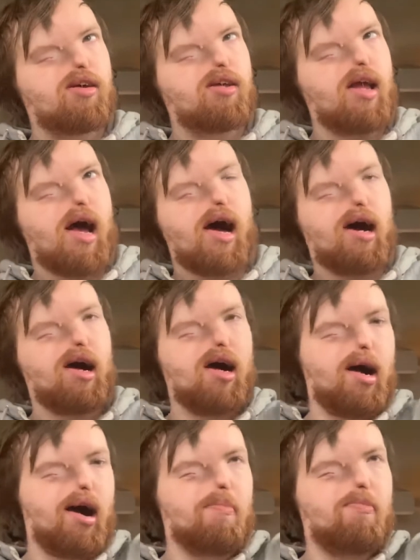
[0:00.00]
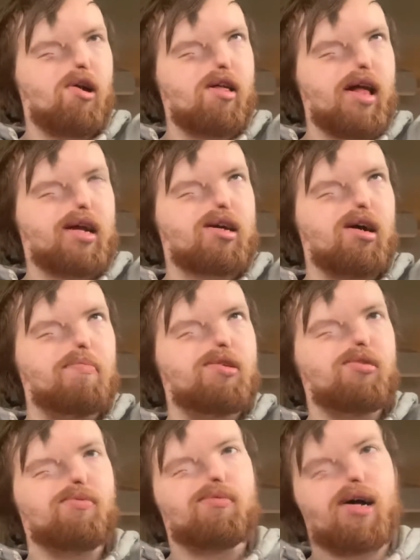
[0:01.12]
Yeah, I'm part of that club
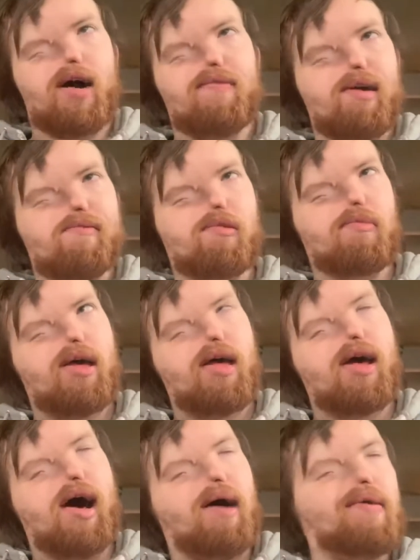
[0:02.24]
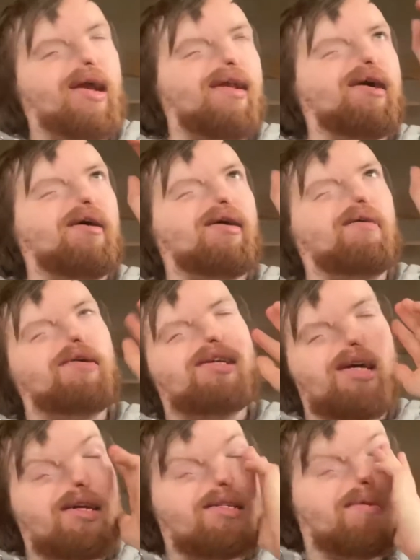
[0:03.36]
too. I've never... I mean, let me
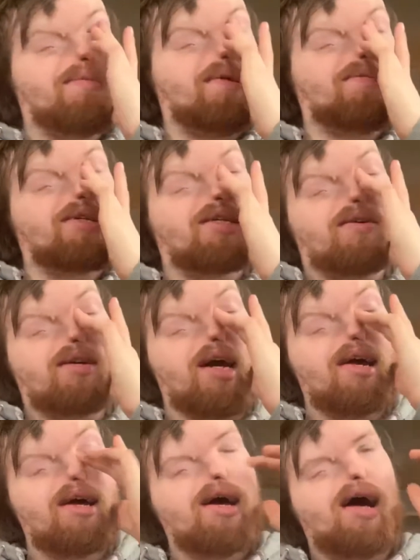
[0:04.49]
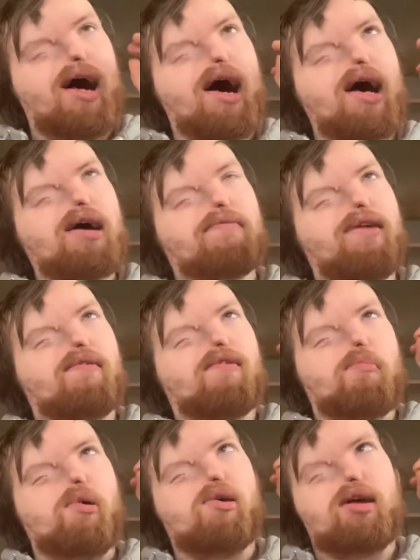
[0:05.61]
tell you something about myself, okay? I have never
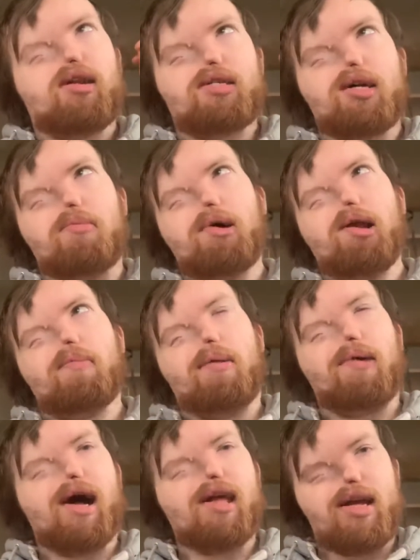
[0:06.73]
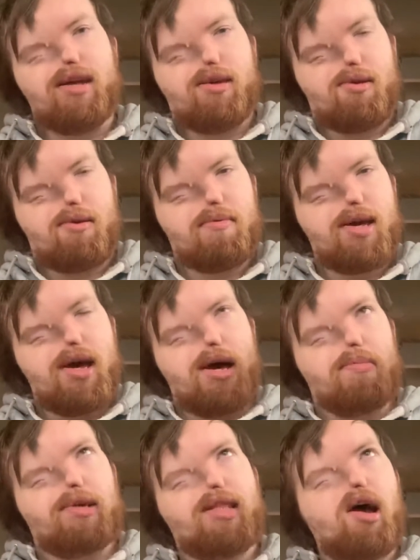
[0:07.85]
broken a single bone in my body either.
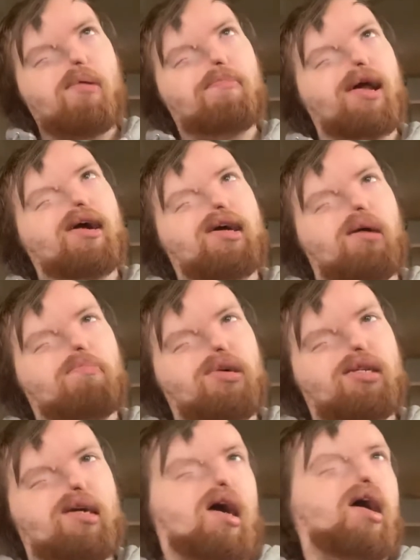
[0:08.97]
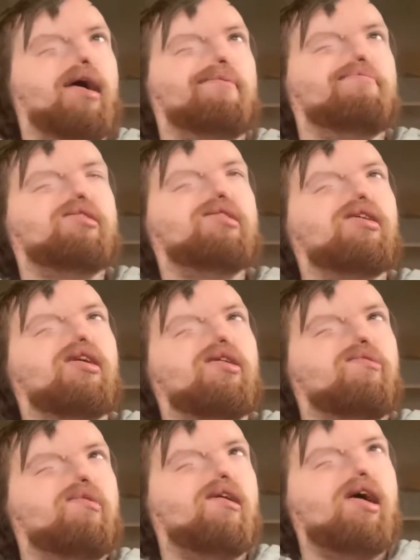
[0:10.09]
But there have been a couple of times
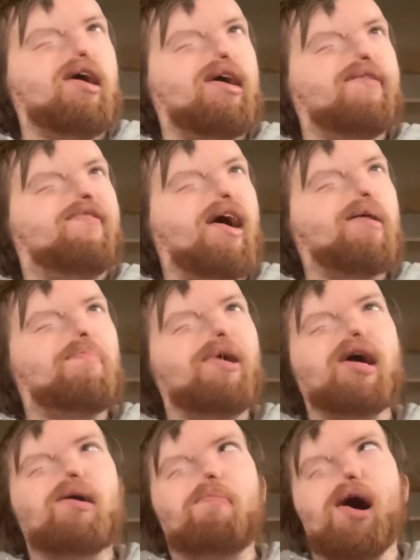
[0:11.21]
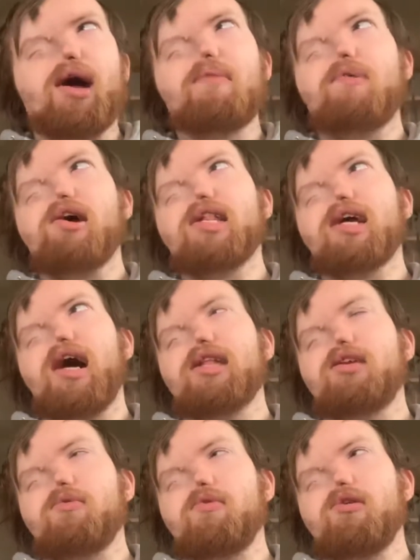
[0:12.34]
where if I had to pick a body part that got
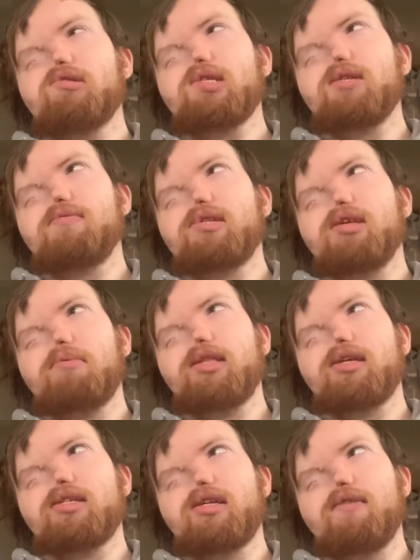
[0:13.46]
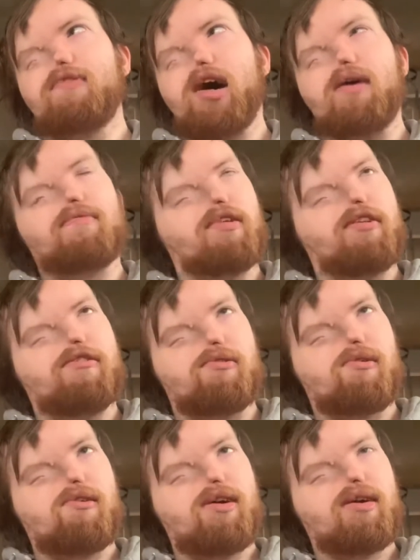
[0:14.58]
the worst of some of the stuff I've
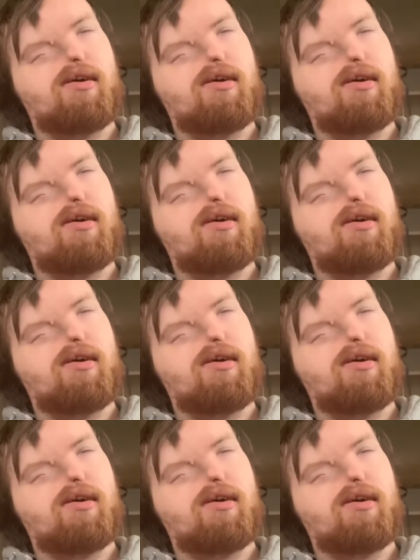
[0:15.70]
endured,